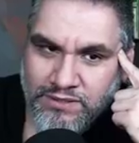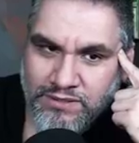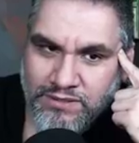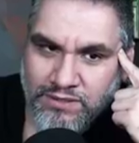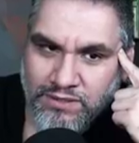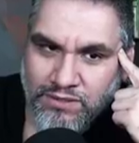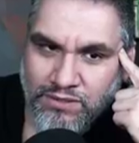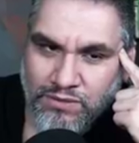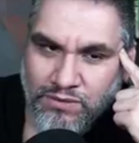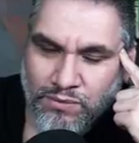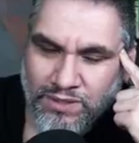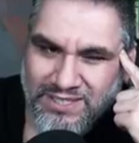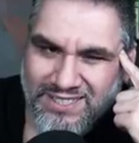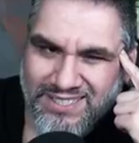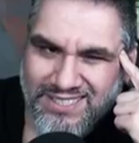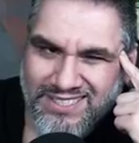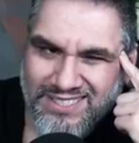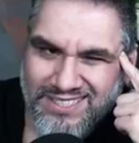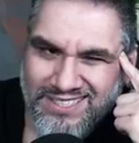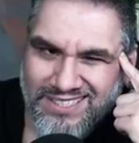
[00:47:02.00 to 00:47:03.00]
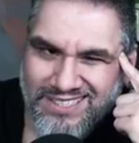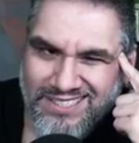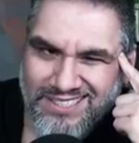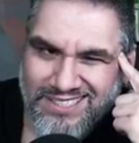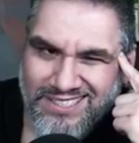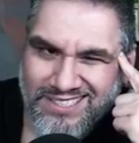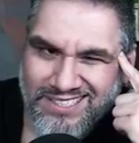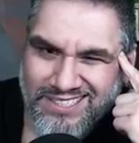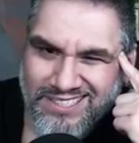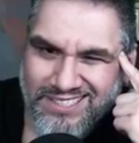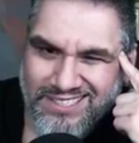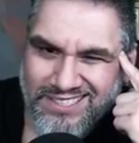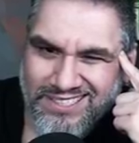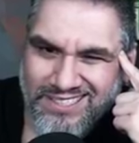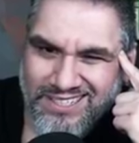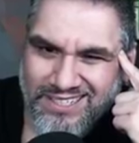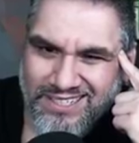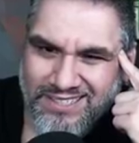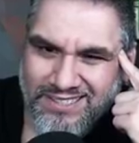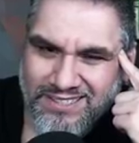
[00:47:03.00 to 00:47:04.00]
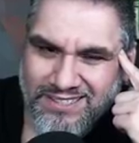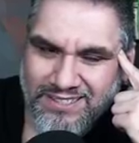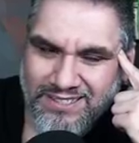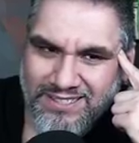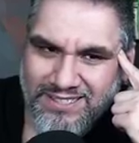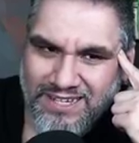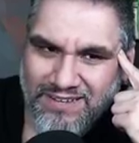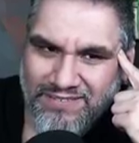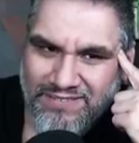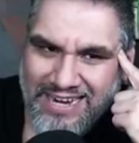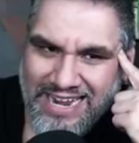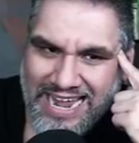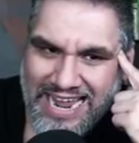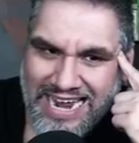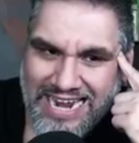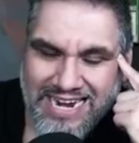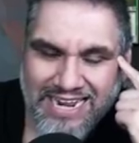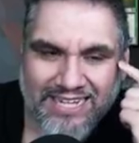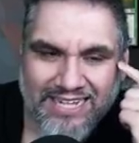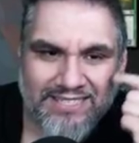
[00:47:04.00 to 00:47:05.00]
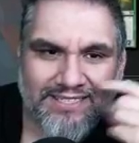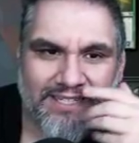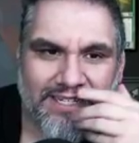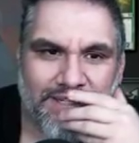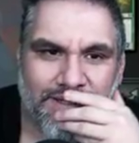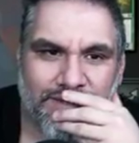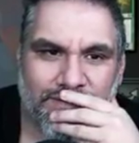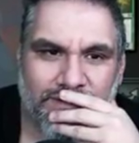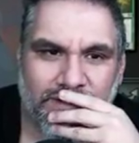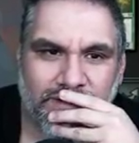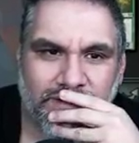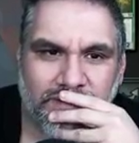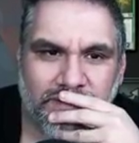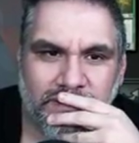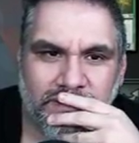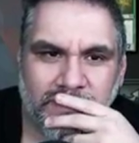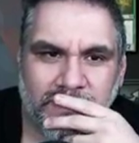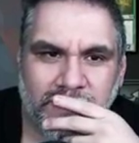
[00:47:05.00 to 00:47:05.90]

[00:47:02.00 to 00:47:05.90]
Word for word: So what, 6, 7, 8 has to get through?